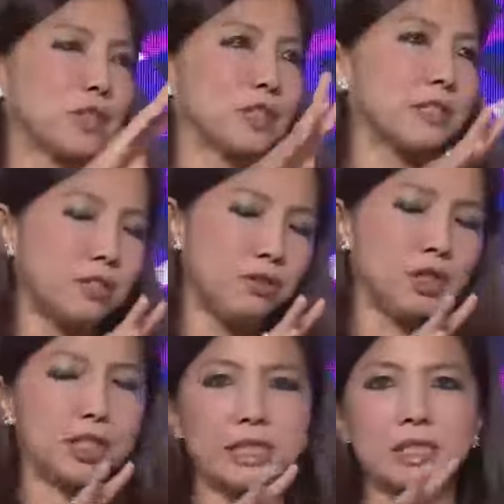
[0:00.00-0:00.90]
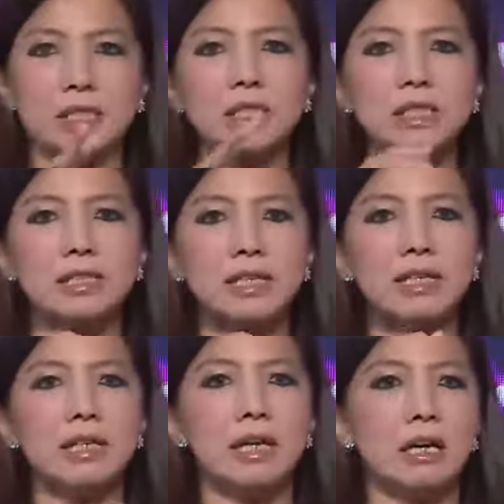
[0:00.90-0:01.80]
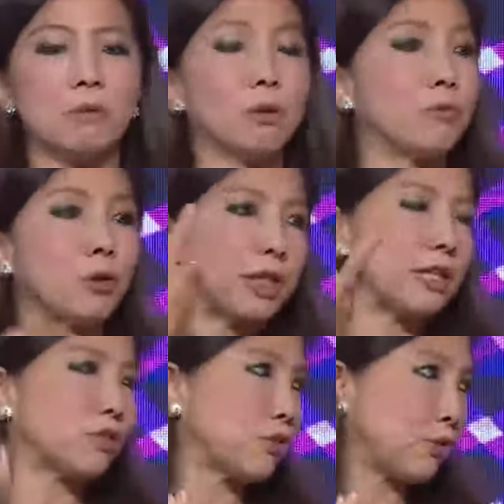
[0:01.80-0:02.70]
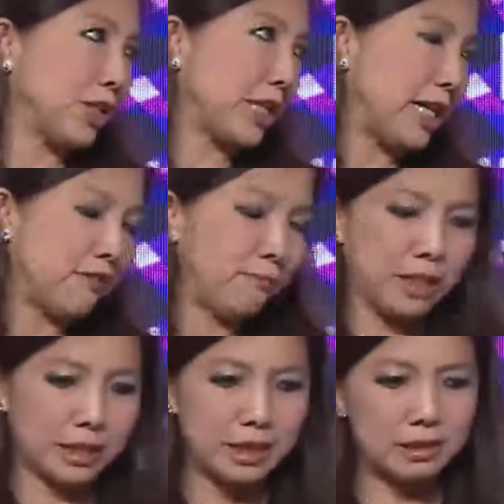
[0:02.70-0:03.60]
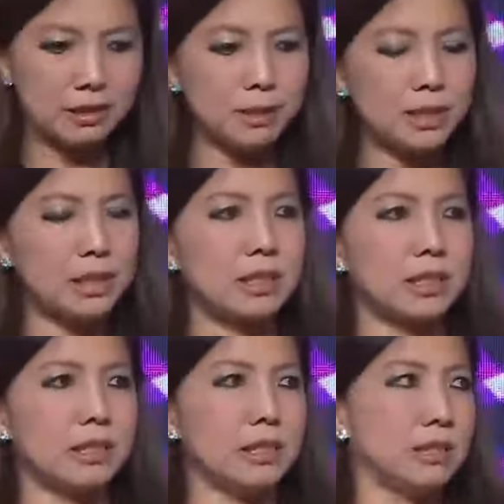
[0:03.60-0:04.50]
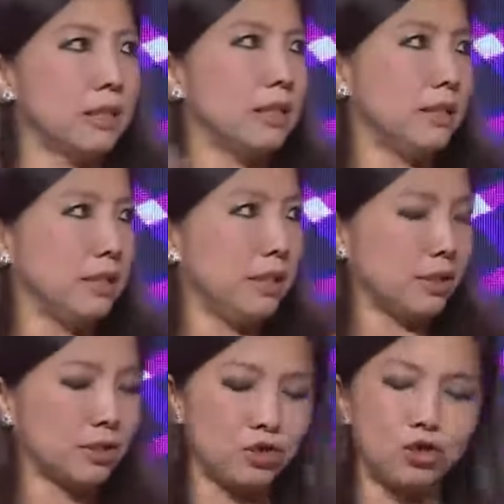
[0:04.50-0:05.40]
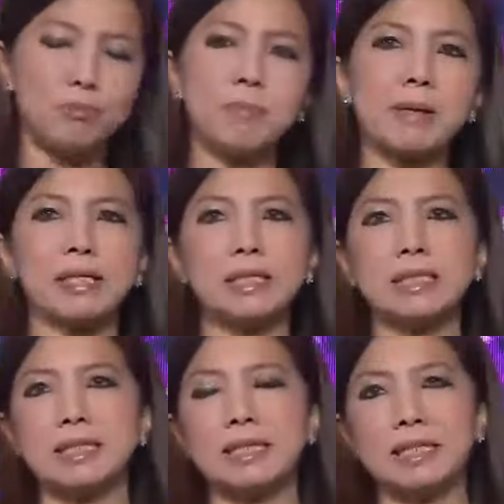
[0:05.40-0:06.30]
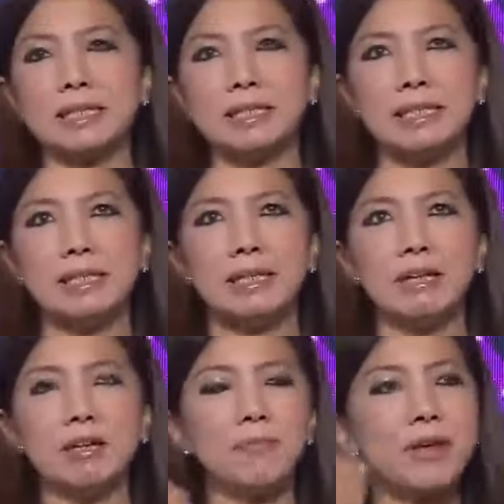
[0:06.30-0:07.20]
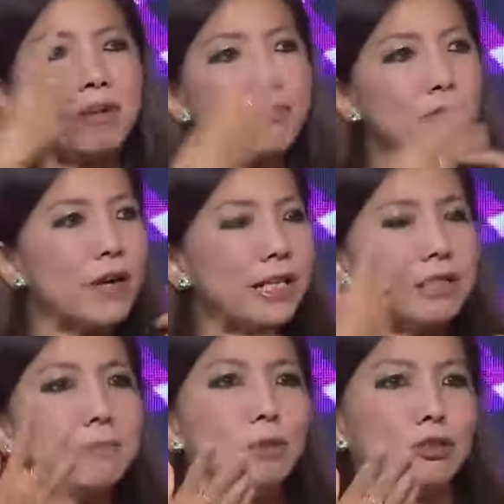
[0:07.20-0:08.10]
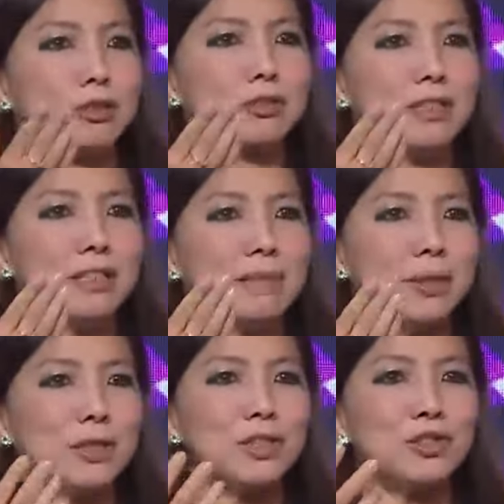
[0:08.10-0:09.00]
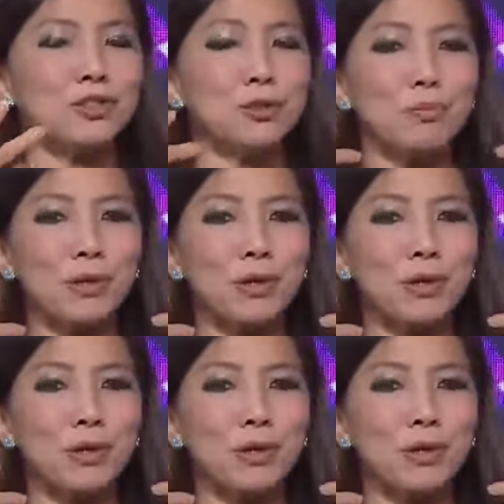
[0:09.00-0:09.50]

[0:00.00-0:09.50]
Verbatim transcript: for certain use cases. Uh, we've rolled it out to three and a half million customers in, in, in, in, in the consumer banking side. Um, and then refining the model. Because, you know,